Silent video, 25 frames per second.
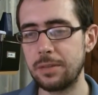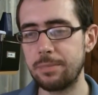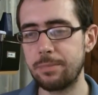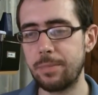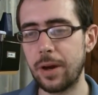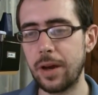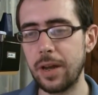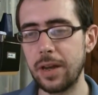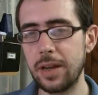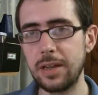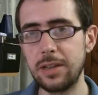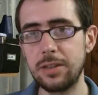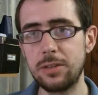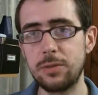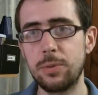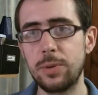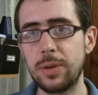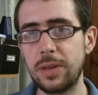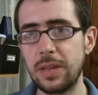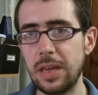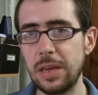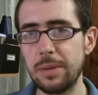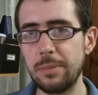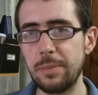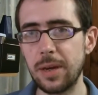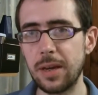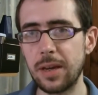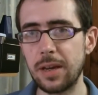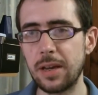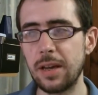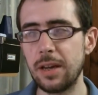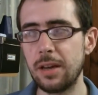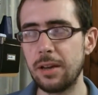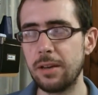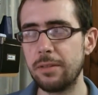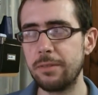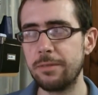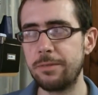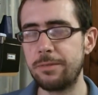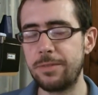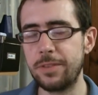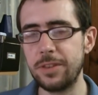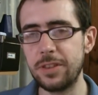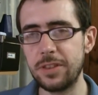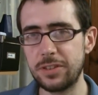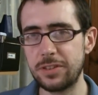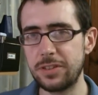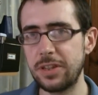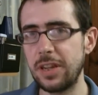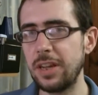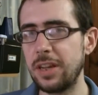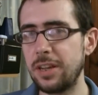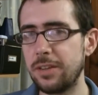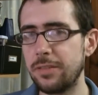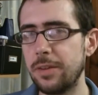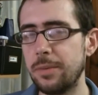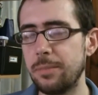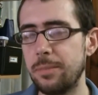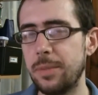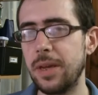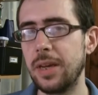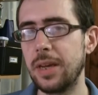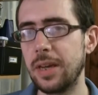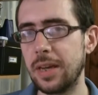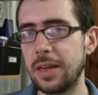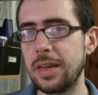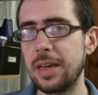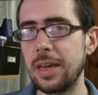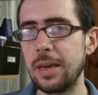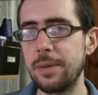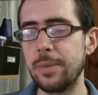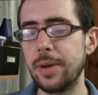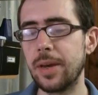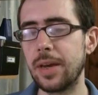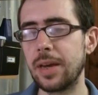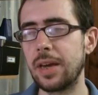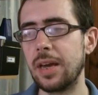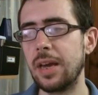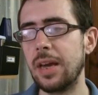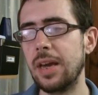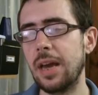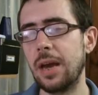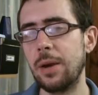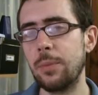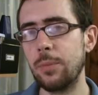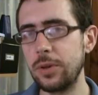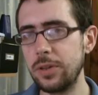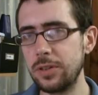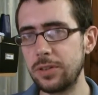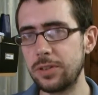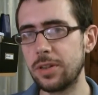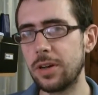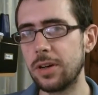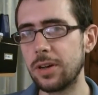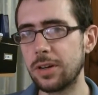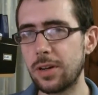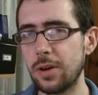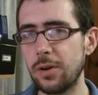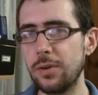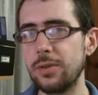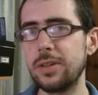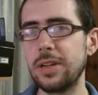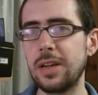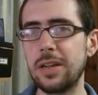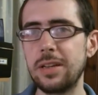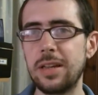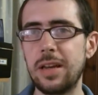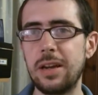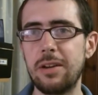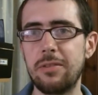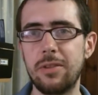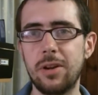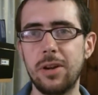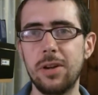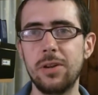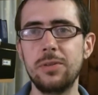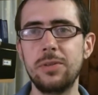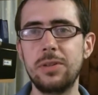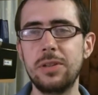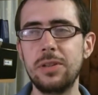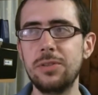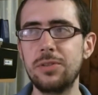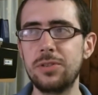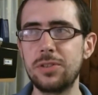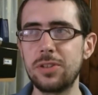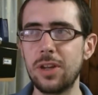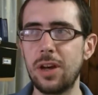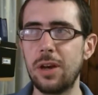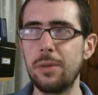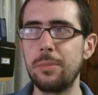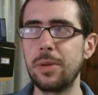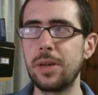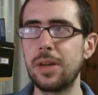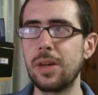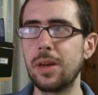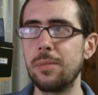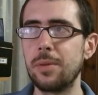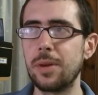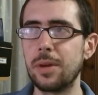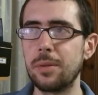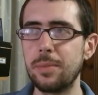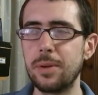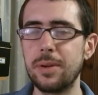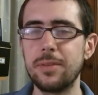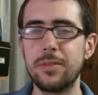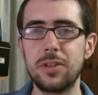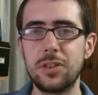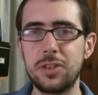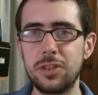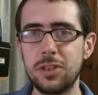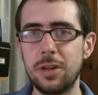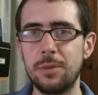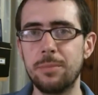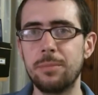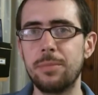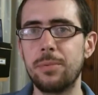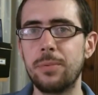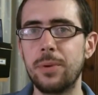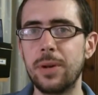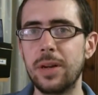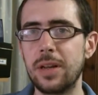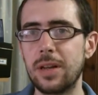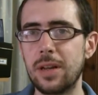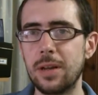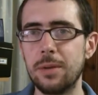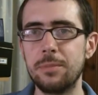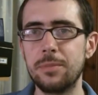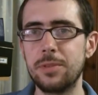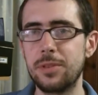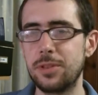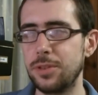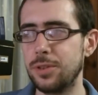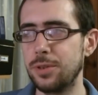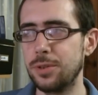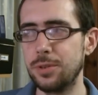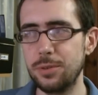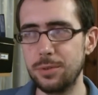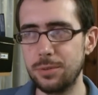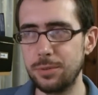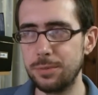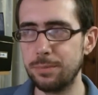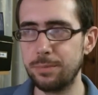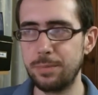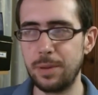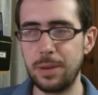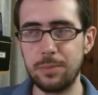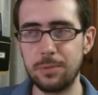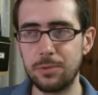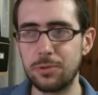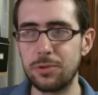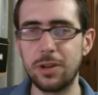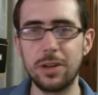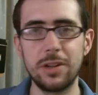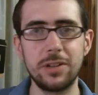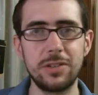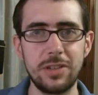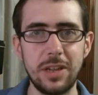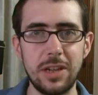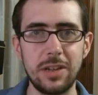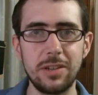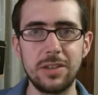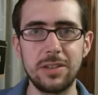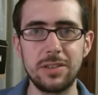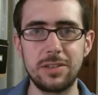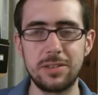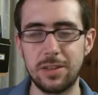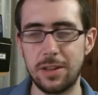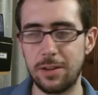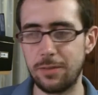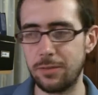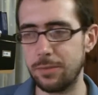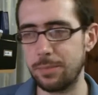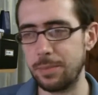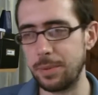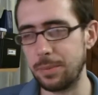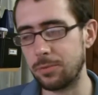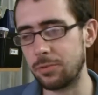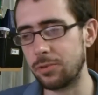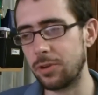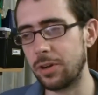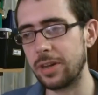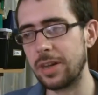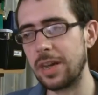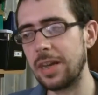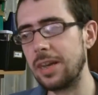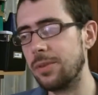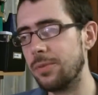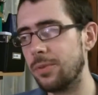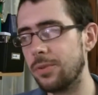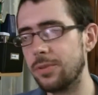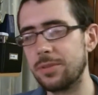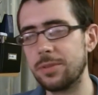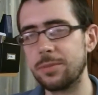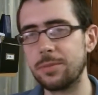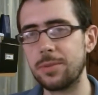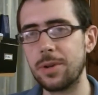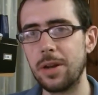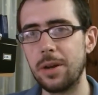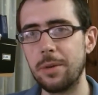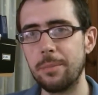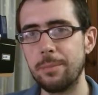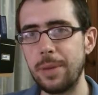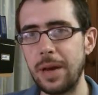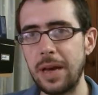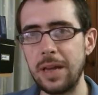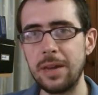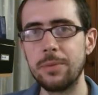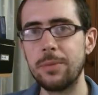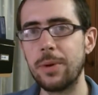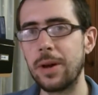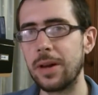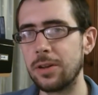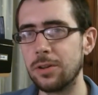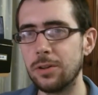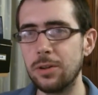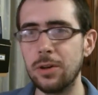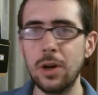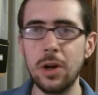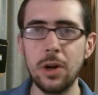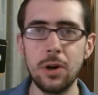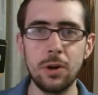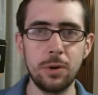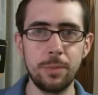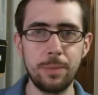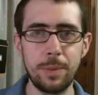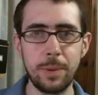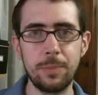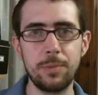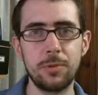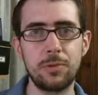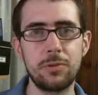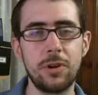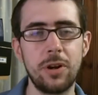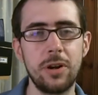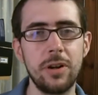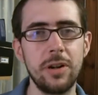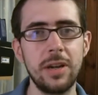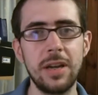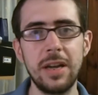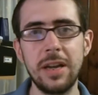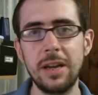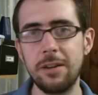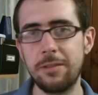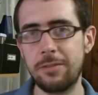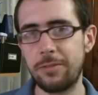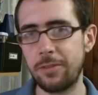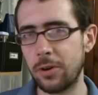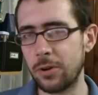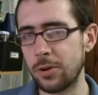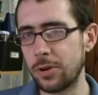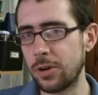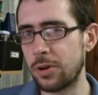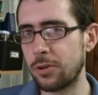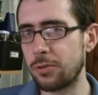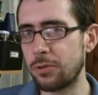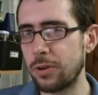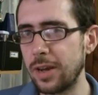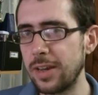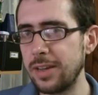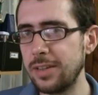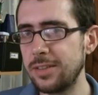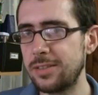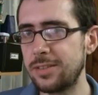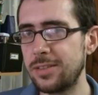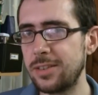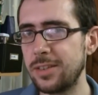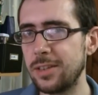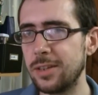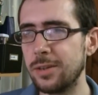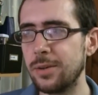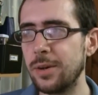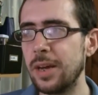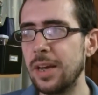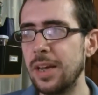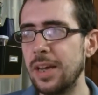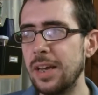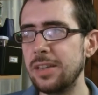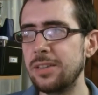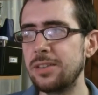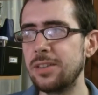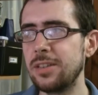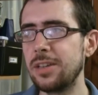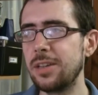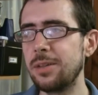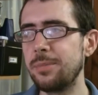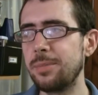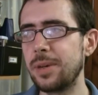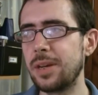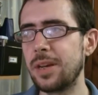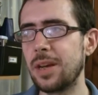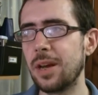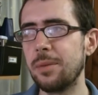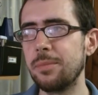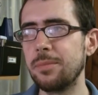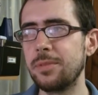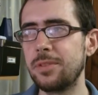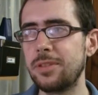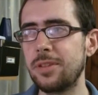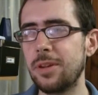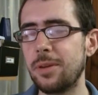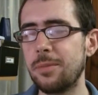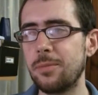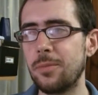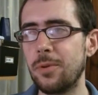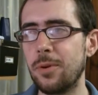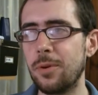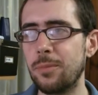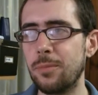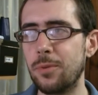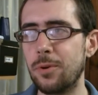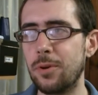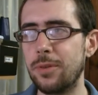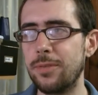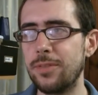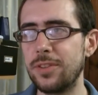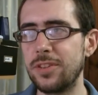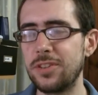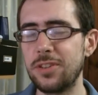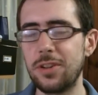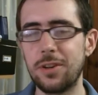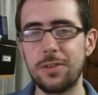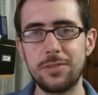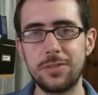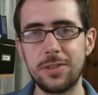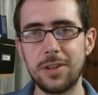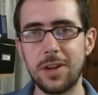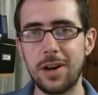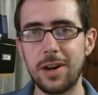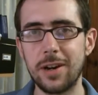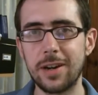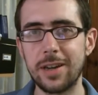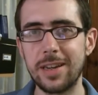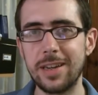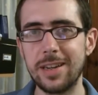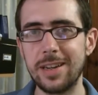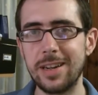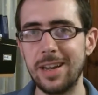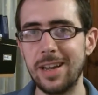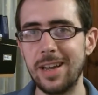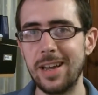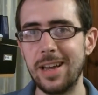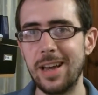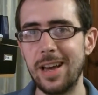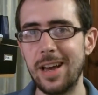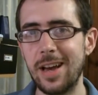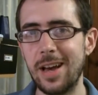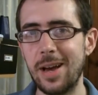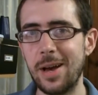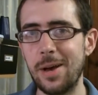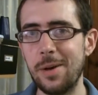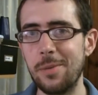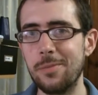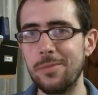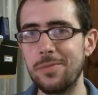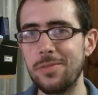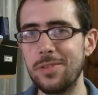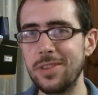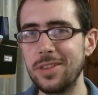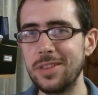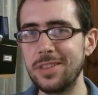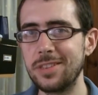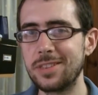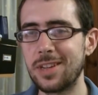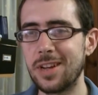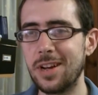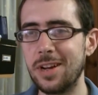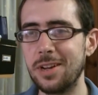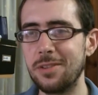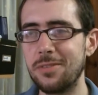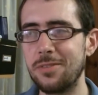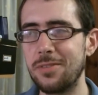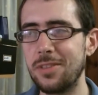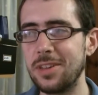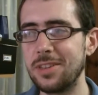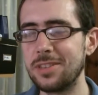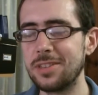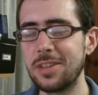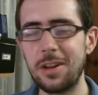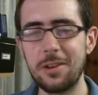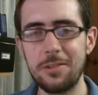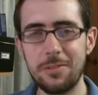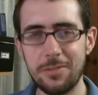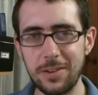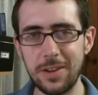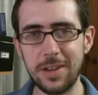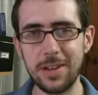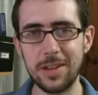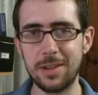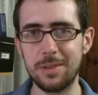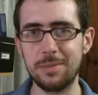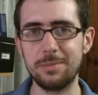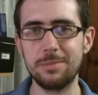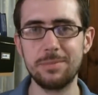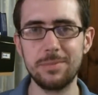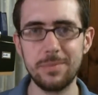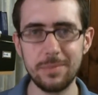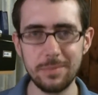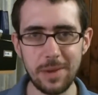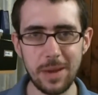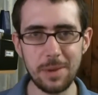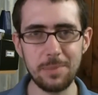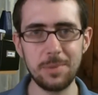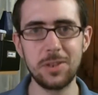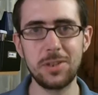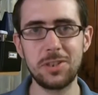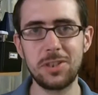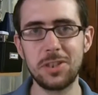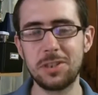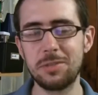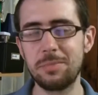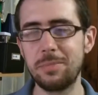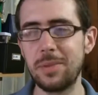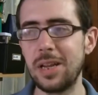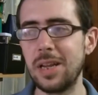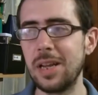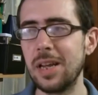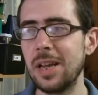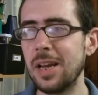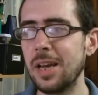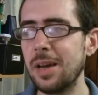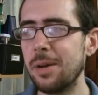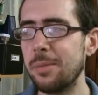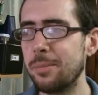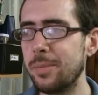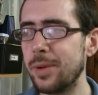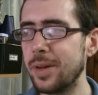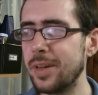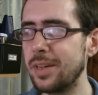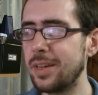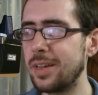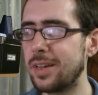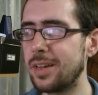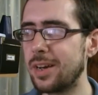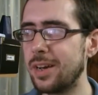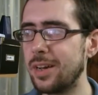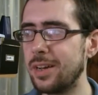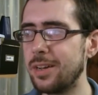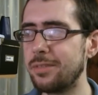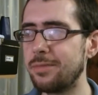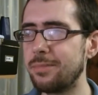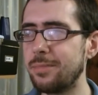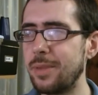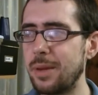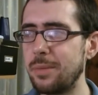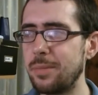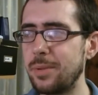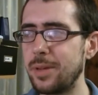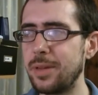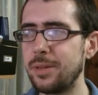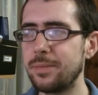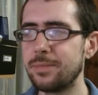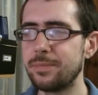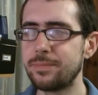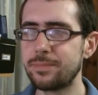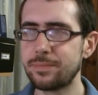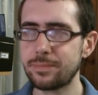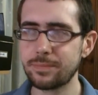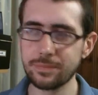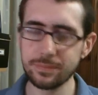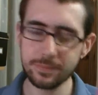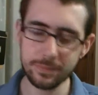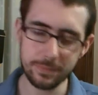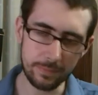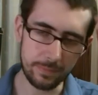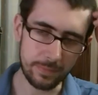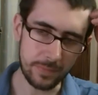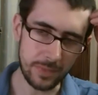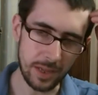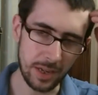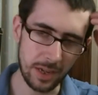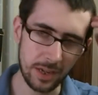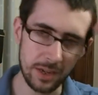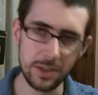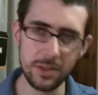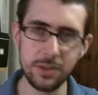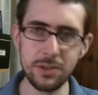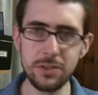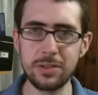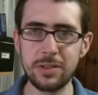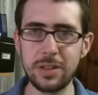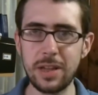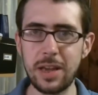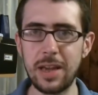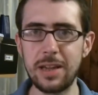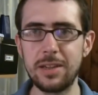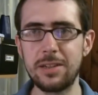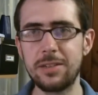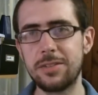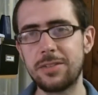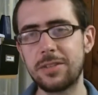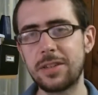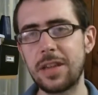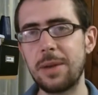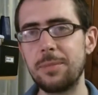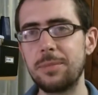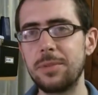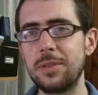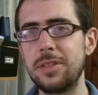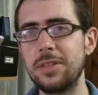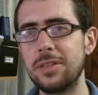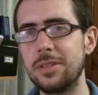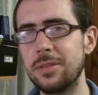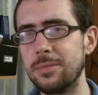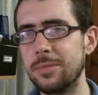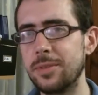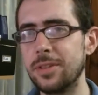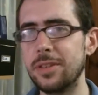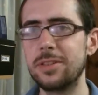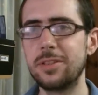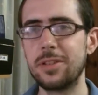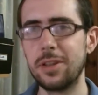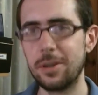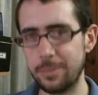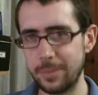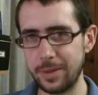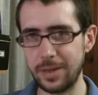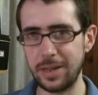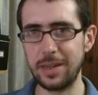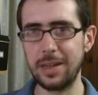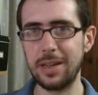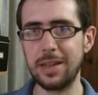buying into a gimmick for the sake of it being a gimmick. And when you start going down that road, you start becoming a bit of a chump when it comes to people trying to sell you stuff, or people trying to get you on some kind of bandwagon, or people trying to flog a craze to you, is that you become somewhat more of a soft target for these kind of things, I feel. Maybe it's just me, but you kind of maybe lose that edge of skepticism that so many